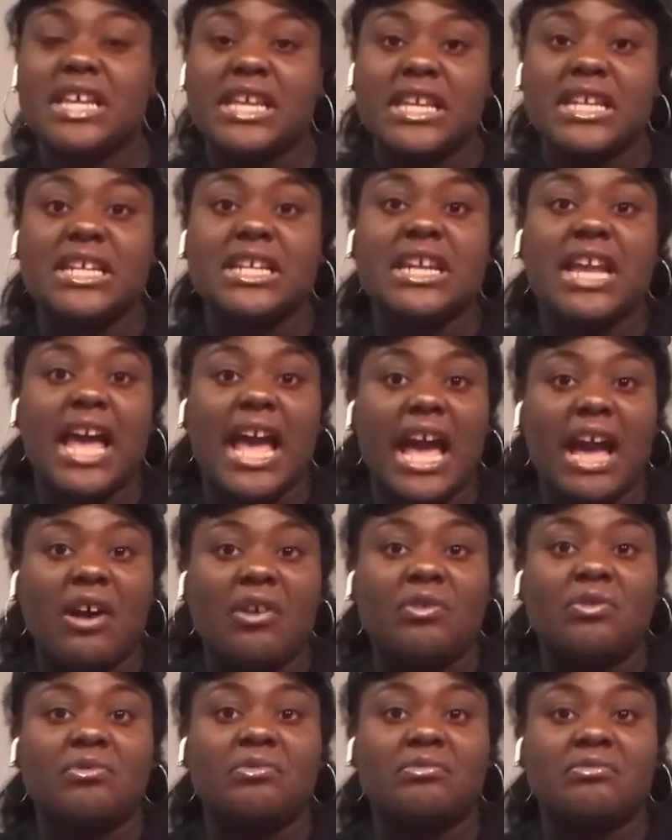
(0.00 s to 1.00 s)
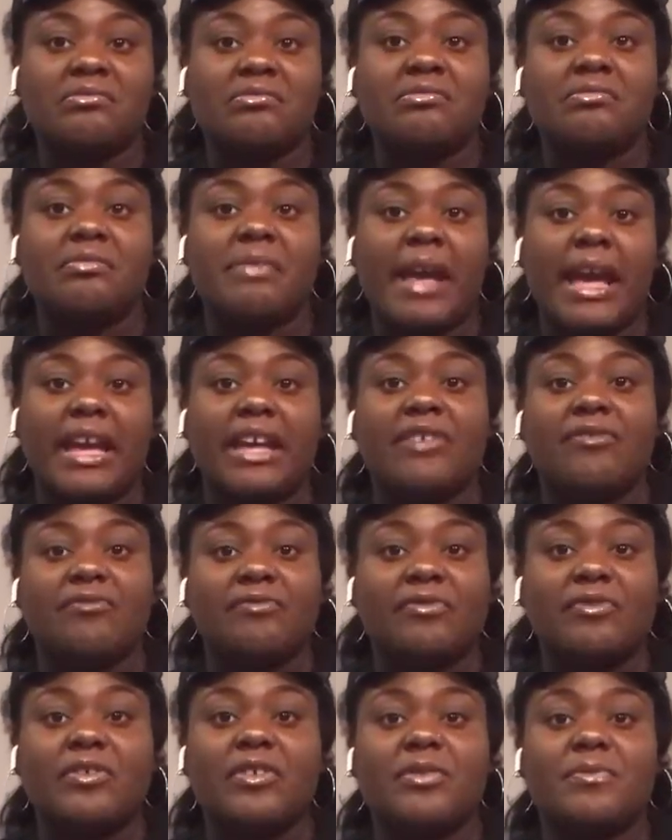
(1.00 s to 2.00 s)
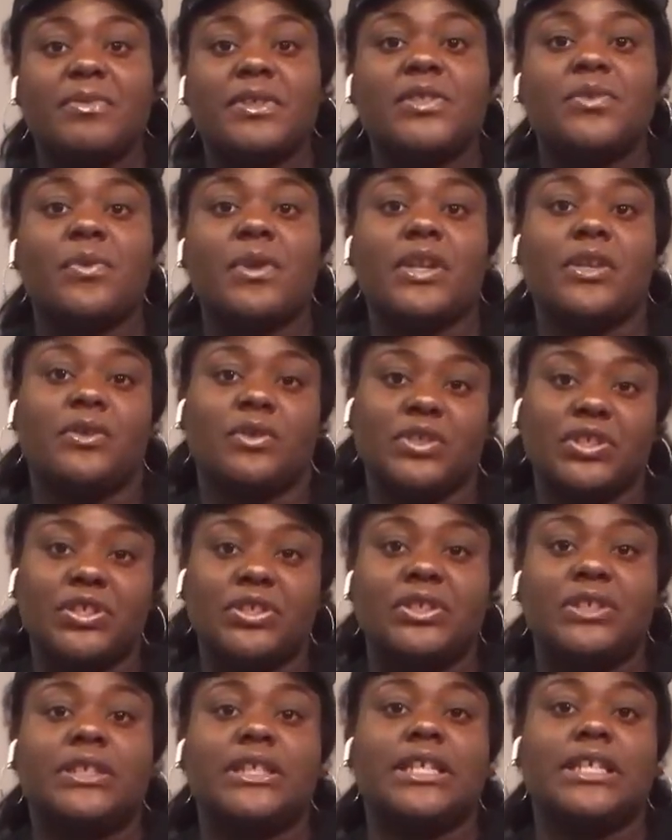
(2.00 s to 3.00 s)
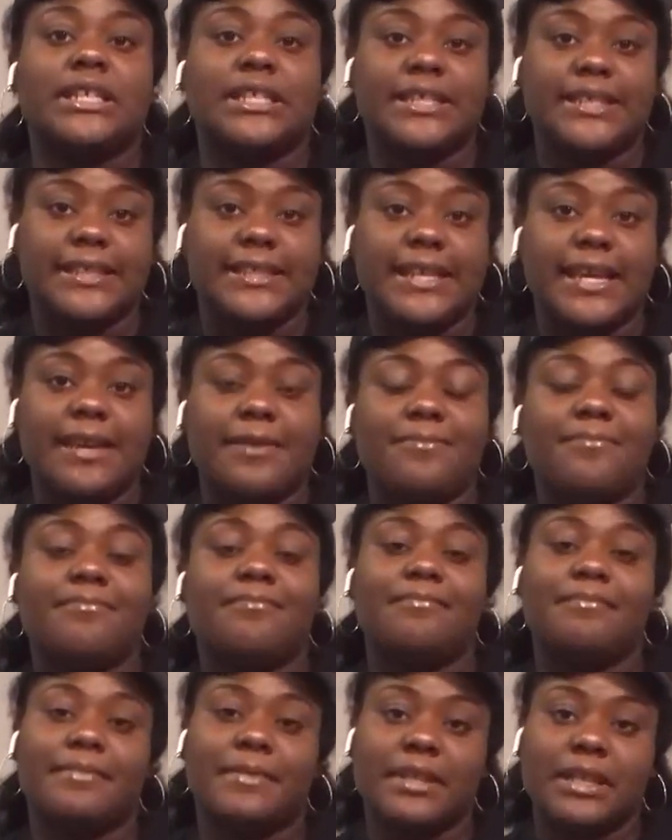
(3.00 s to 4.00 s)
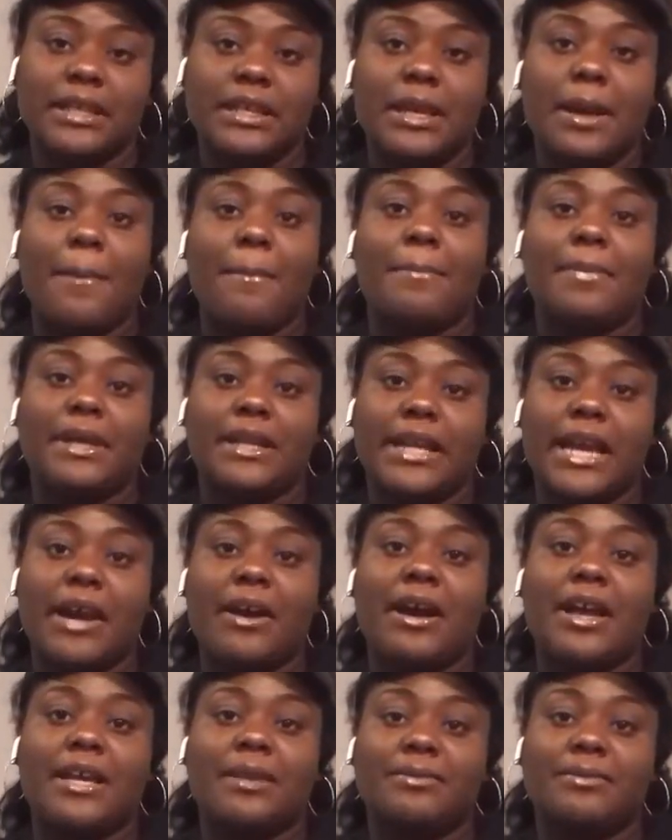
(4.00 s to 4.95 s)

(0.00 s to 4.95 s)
in and out, back and forth between New Jersey and DC. But now I